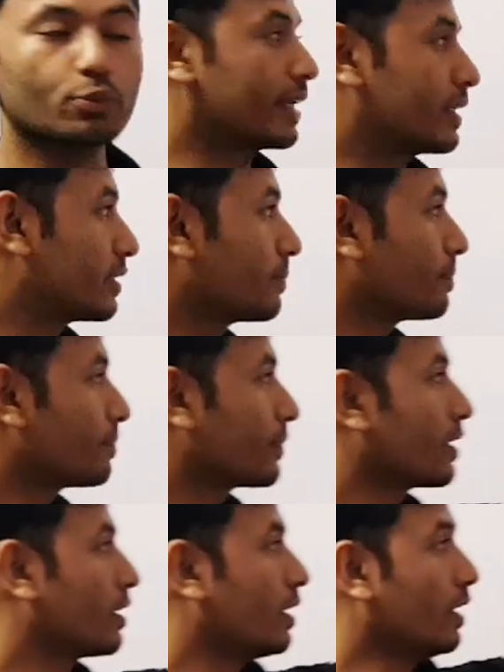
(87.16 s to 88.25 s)
weight.
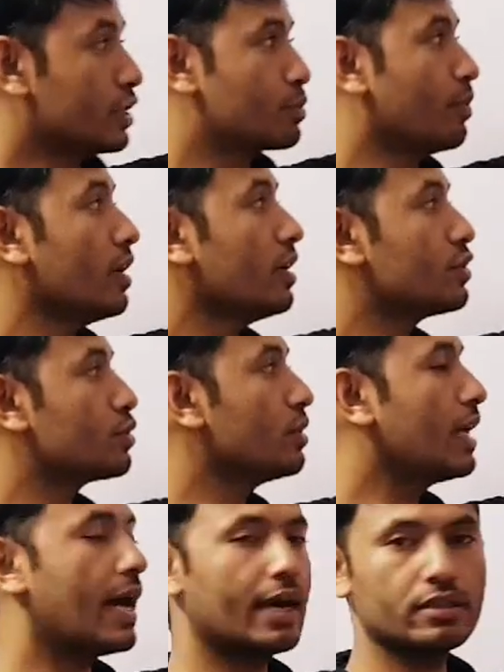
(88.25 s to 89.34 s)
Small stone
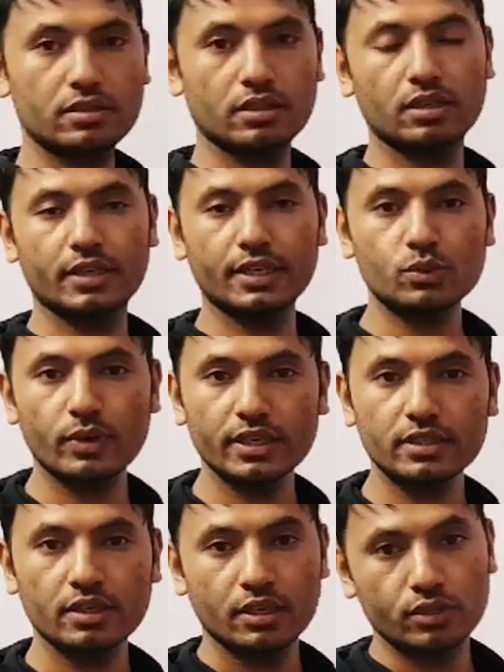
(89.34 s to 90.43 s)
has less
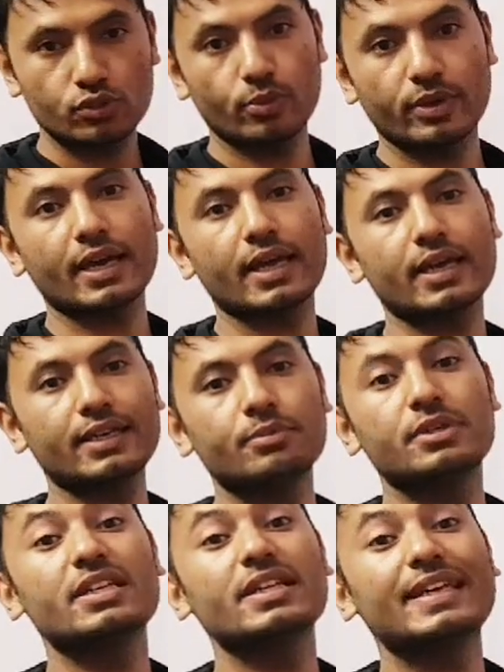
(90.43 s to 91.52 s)
weight, so we can lift
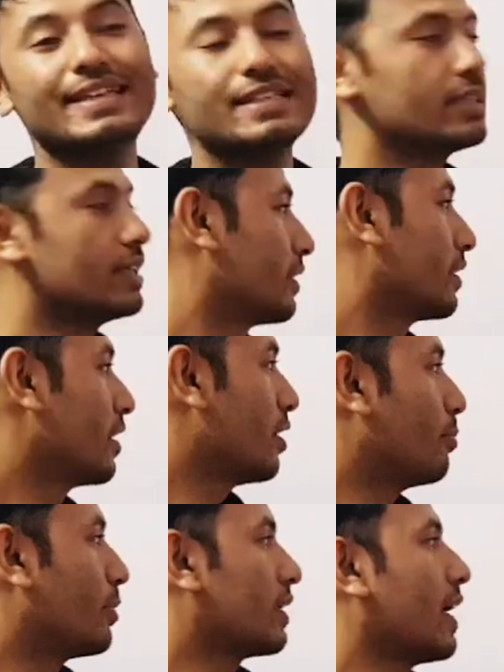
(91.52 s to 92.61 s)
it easily.
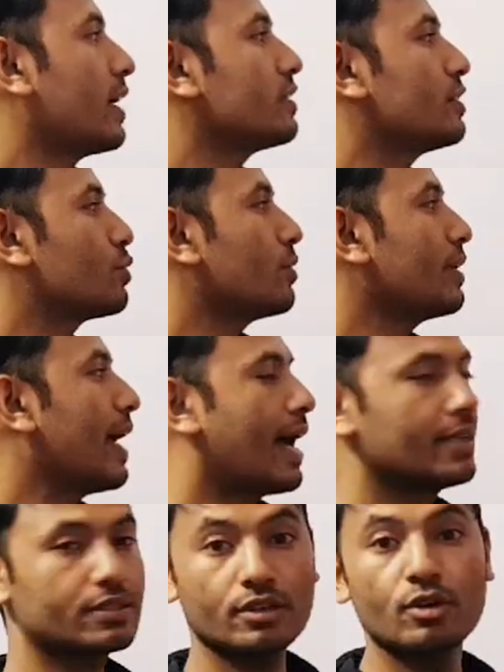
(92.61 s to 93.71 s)
But large stone
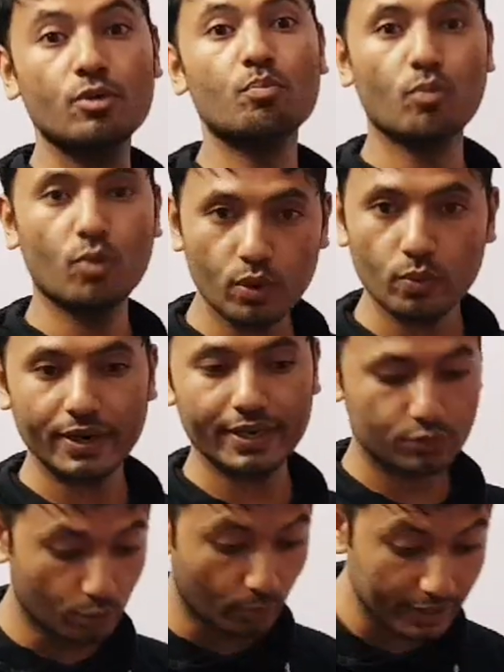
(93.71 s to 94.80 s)
has more weight,
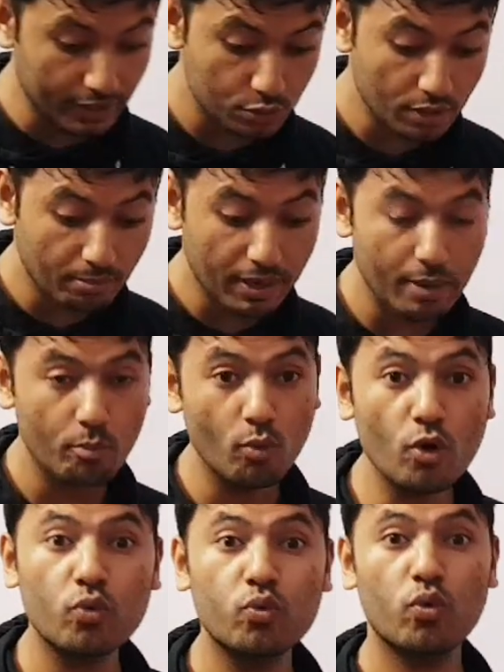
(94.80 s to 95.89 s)
so we need to apply
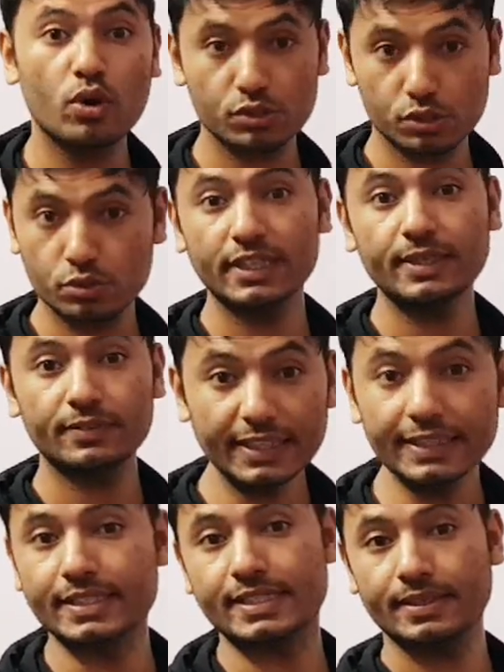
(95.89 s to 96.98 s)
more force to lift
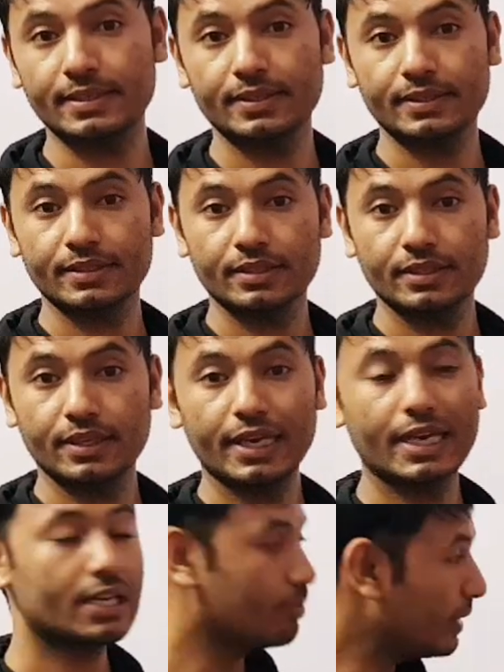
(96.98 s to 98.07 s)
it.
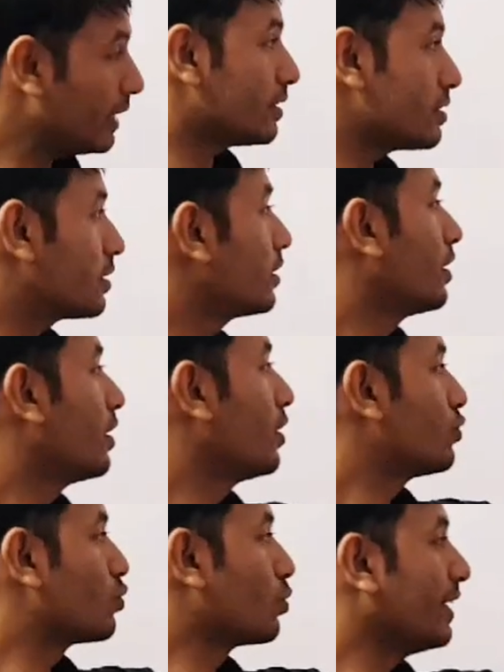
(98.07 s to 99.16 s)
It means
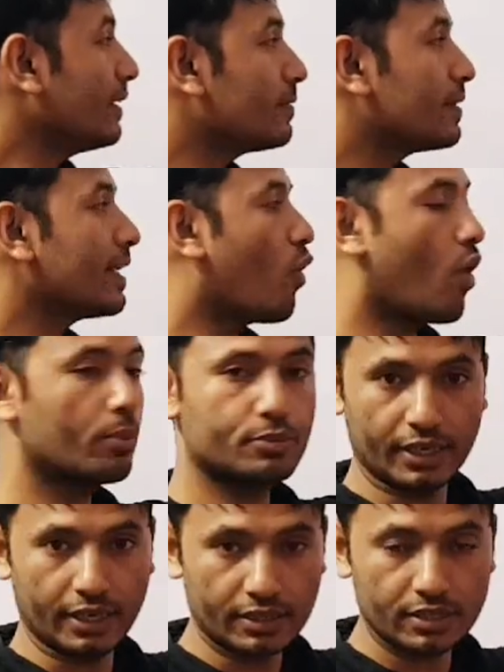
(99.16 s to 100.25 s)
to lift an
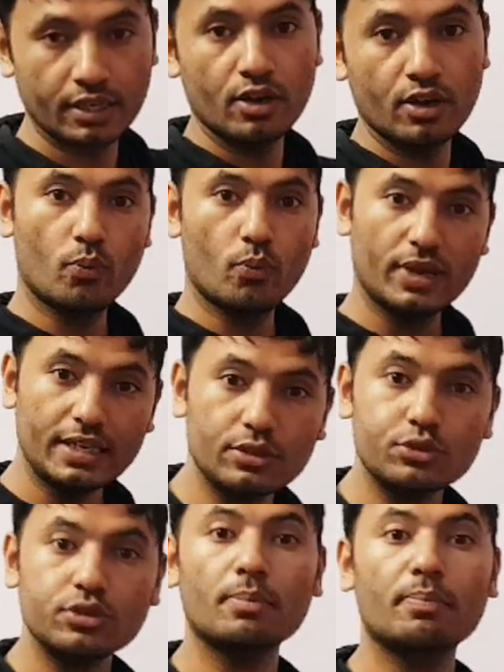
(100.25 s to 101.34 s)
object, we need
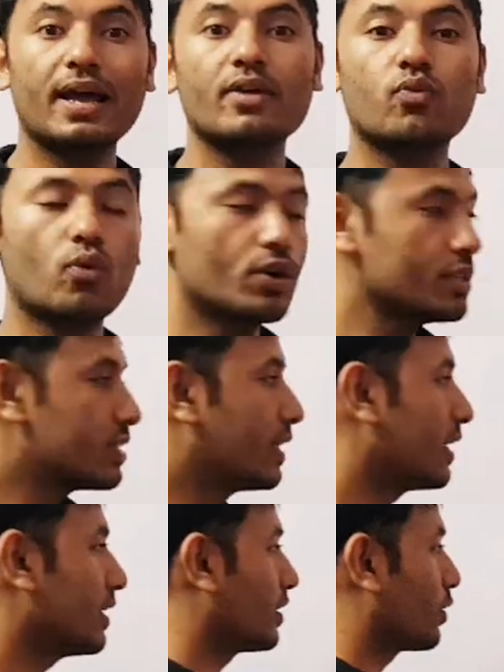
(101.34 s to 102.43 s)
to apply force that
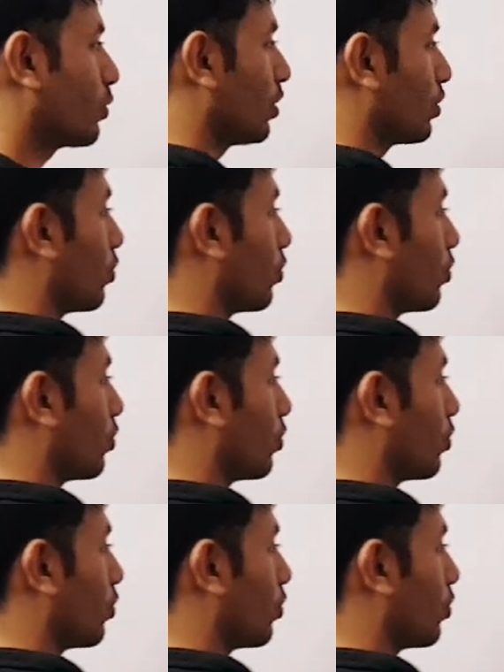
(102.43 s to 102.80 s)
is equal to